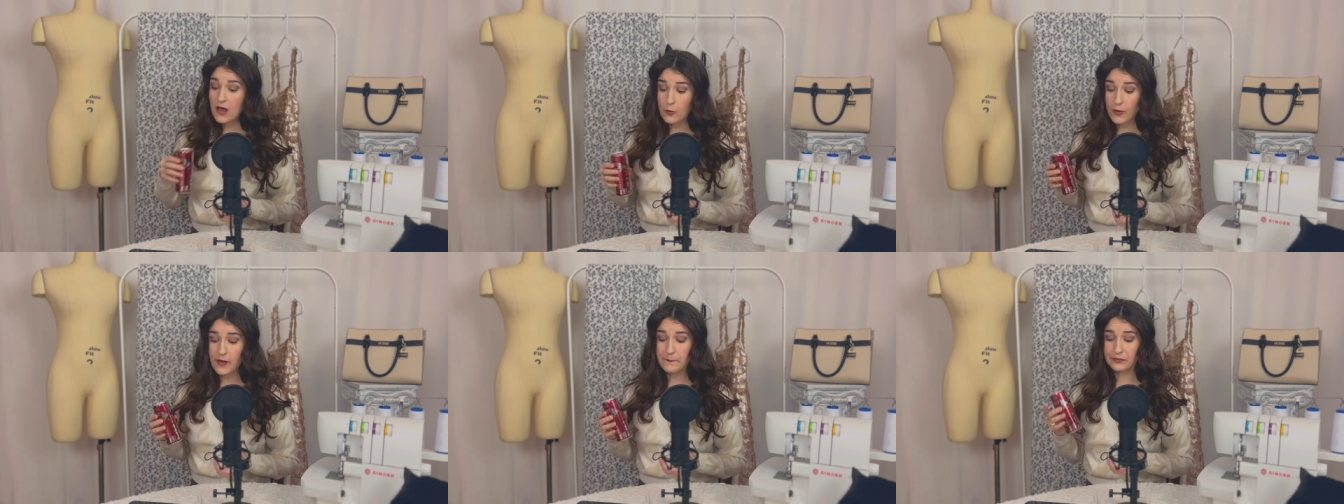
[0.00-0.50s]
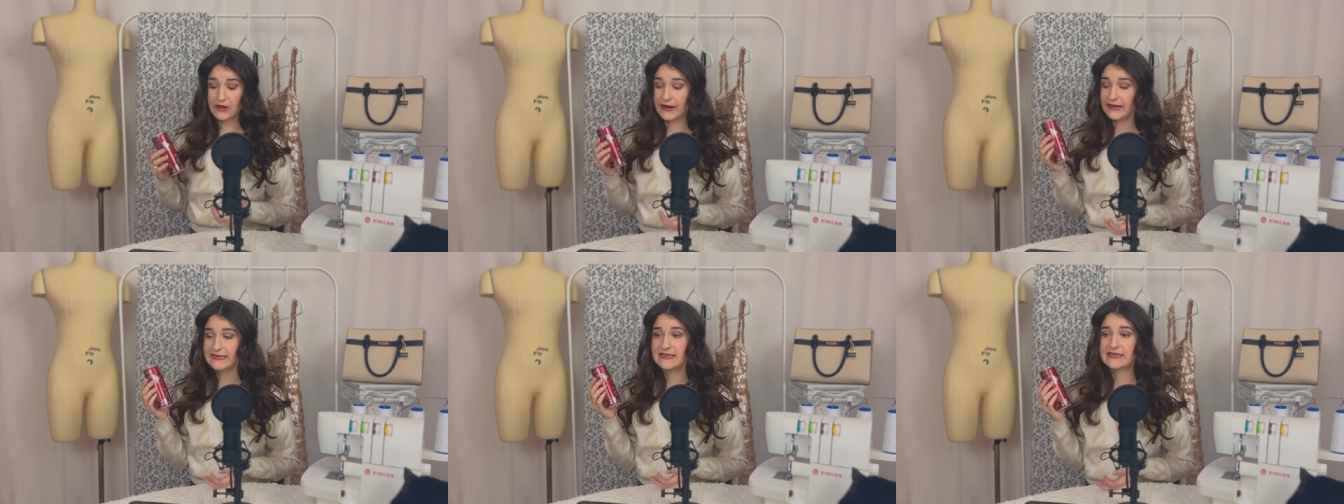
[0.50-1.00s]
Well, I
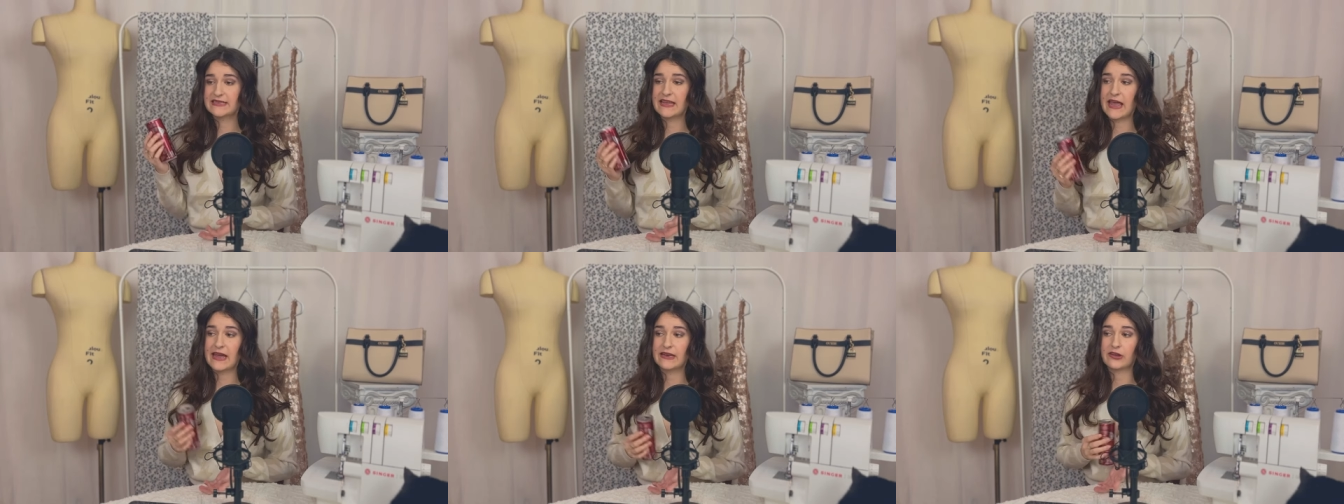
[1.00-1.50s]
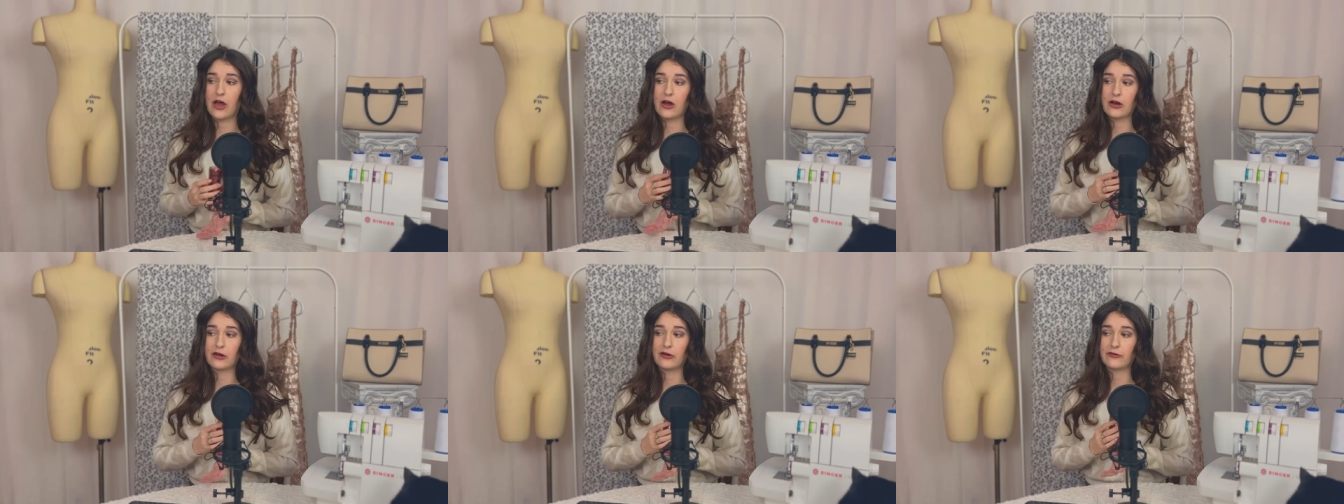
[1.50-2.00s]
guess it's the end
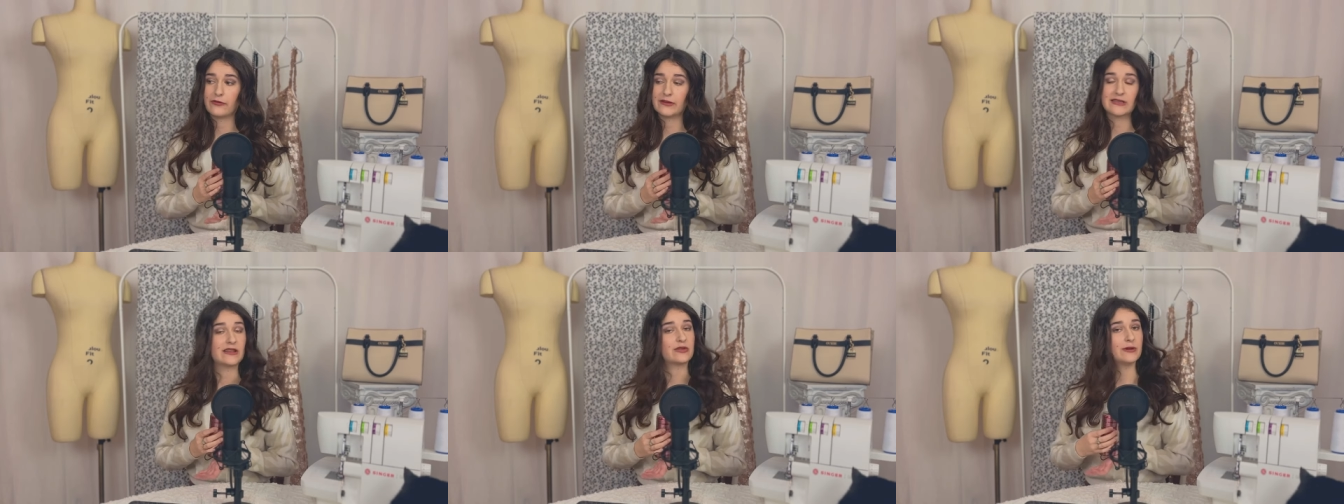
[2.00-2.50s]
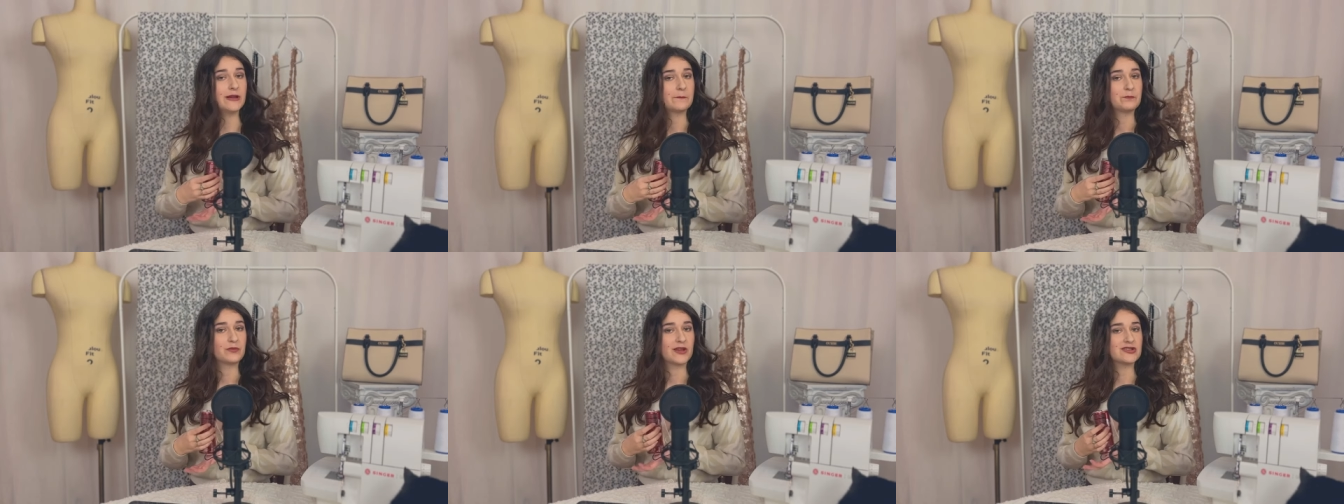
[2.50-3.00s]
of day 3,
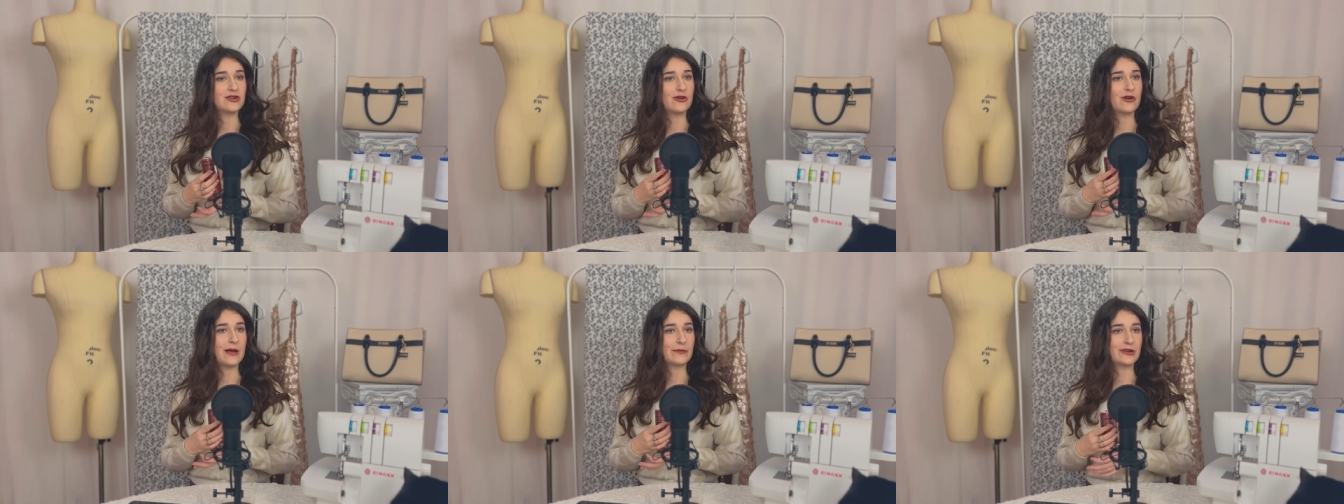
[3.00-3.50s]
so I'm